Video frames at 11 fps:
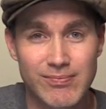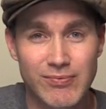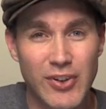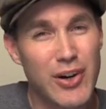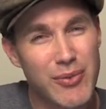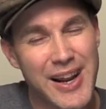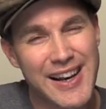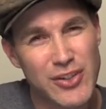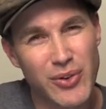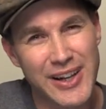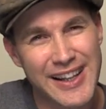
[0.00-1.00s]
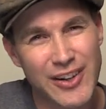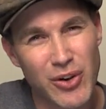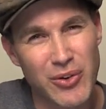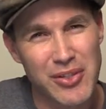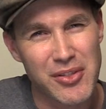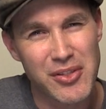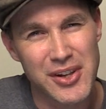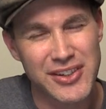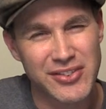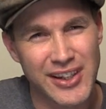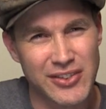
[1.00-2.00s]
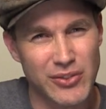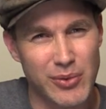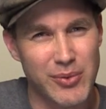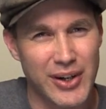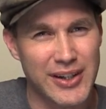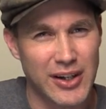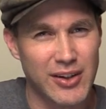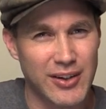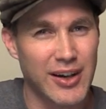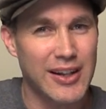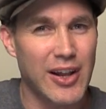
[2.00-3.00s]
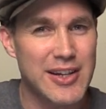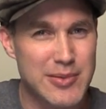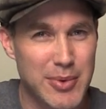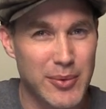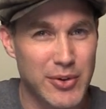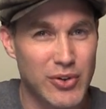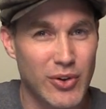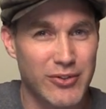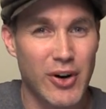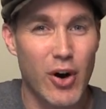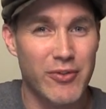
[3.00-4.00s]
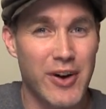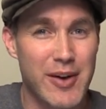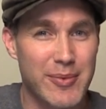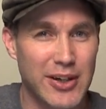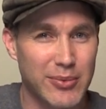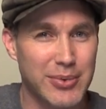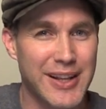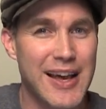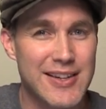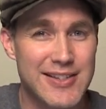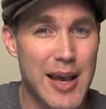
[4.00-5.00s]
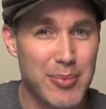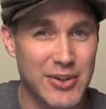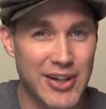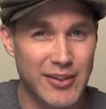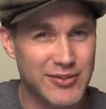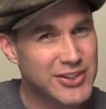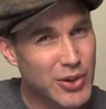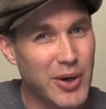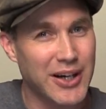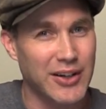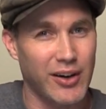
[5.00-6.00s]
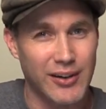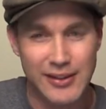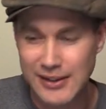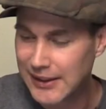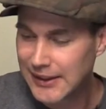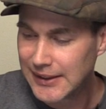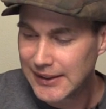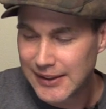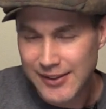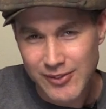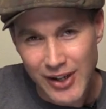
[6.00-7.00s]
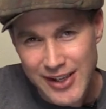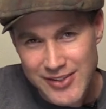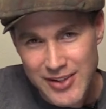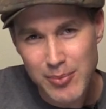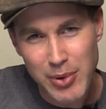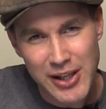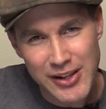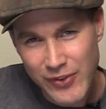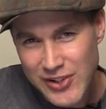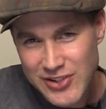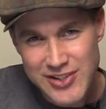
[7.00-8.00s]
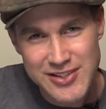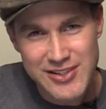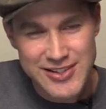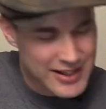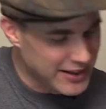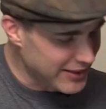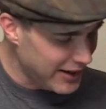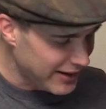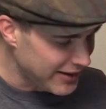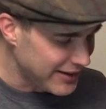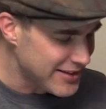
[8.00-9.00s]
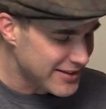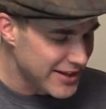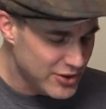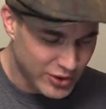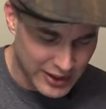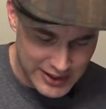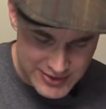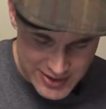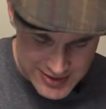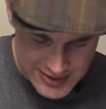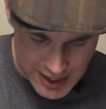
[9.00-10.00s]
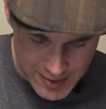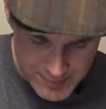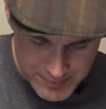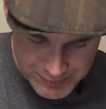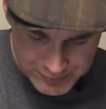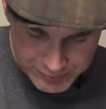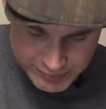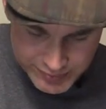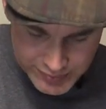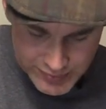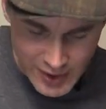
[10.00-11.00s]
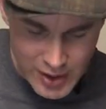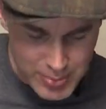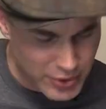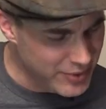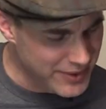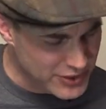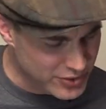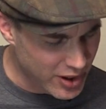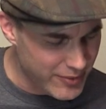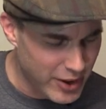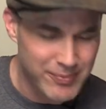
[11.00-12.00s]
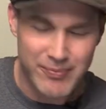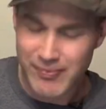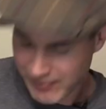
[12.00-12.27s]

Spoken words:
Very rarely do I get longer than 30 seconds or more. You know, I'd like to be able to do it for a whole 5 minutes, but that hasn't happened yet. I'm still working on it. Right? So, but if you're just sitting there, and it is literally just that, you put the metronome on.